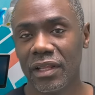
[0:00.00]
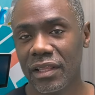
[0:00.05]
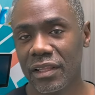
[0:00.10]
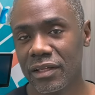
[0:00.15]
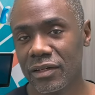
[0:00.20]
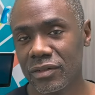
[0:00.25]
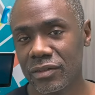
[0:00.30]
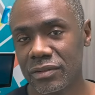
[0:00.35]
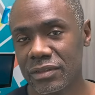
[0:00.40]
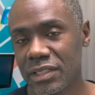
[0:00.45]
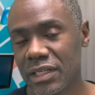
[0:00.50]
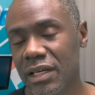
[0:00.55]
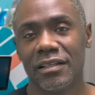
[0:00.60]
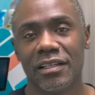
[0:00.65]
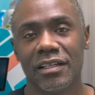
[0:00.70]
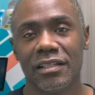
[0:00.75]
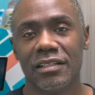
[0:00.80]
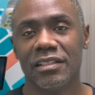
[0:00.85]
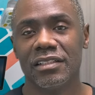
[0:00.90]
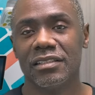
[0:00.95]
any of those,
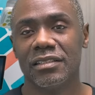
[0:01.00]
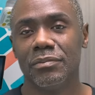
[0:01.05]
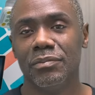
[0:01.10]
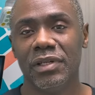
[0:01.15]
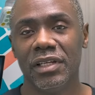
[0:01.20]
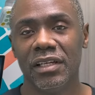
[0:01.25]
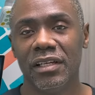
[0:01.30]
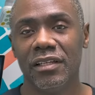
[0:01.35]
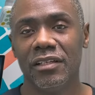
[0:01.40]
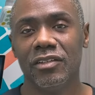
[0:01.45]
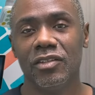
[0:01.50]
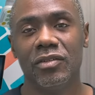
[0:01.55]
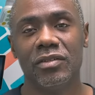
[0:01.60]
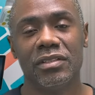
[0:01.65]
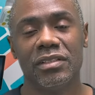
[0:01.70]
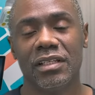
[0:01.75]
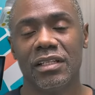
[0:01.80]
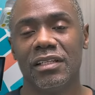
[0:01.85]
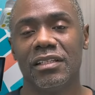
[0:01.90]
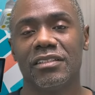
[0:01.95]
it could just be you
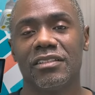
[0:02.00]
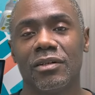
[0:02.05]
sitting